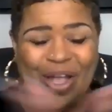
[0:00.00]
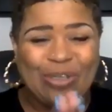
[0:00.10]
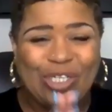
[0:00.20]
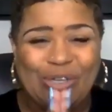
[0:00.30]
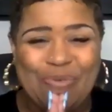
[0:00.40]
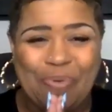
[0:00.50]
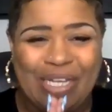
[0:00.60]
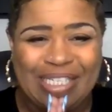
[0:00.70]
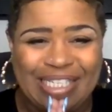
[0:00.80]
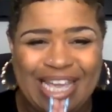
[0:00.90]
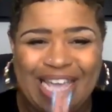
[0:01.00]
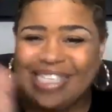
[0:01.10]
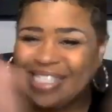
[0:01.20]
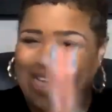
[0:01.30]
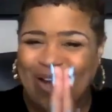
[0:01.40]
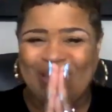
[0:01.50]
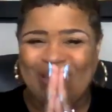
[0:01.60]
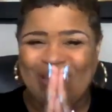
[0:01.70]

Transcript: who's the ocean priestess,